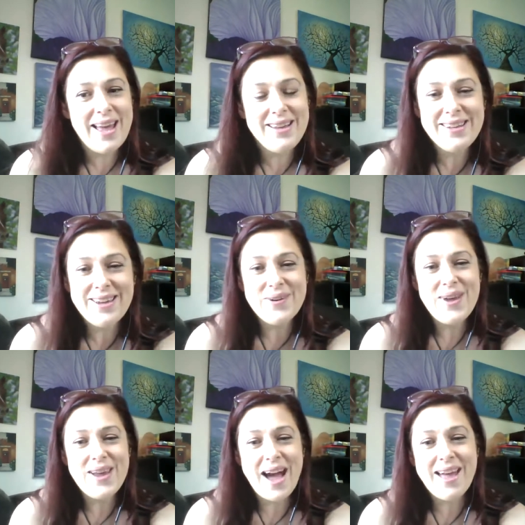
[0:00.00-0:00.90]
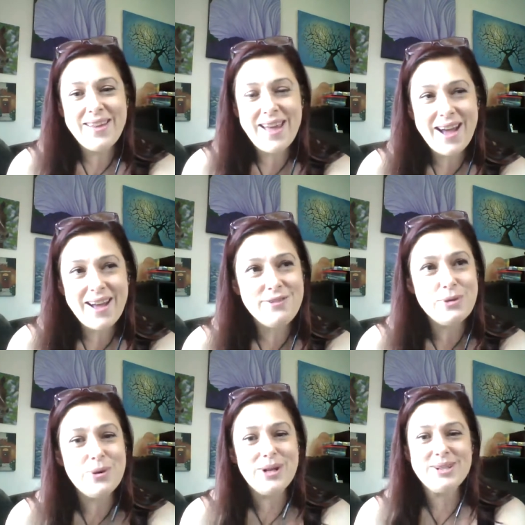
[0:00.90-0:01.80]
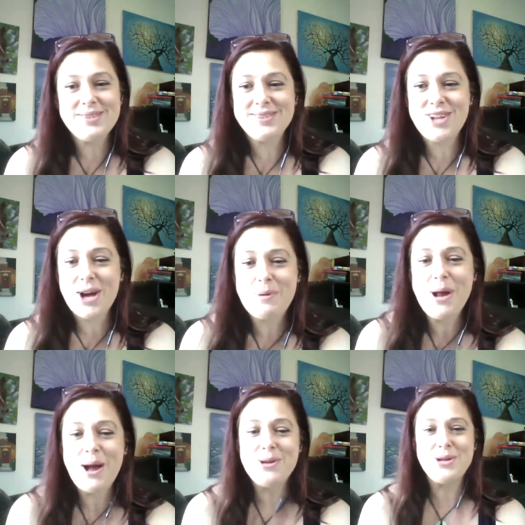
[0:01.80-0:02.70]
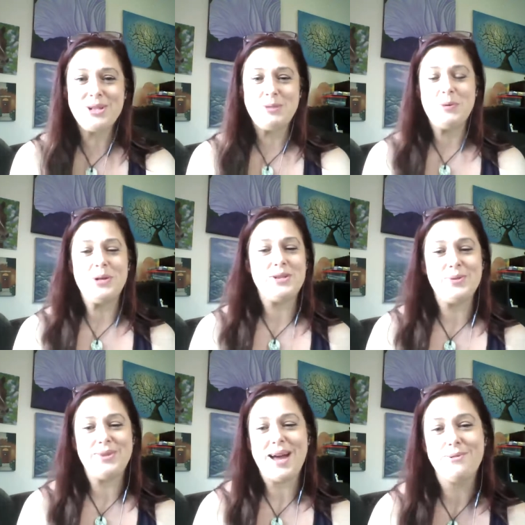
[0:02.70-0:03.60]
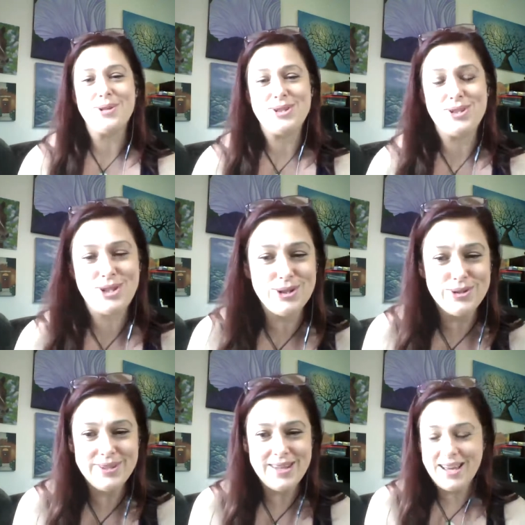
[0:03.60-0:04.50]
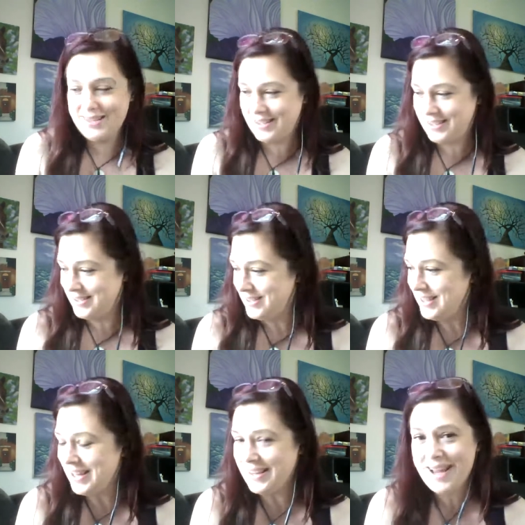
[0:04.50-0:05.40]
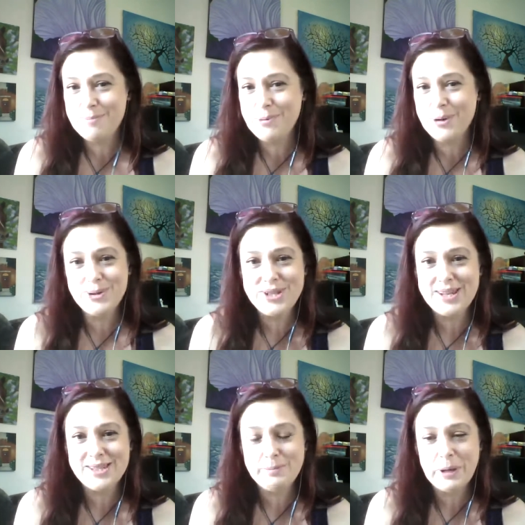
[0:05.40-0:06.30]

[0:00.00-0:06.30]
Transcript: If you want to talk about how your experience with that was too, in that process,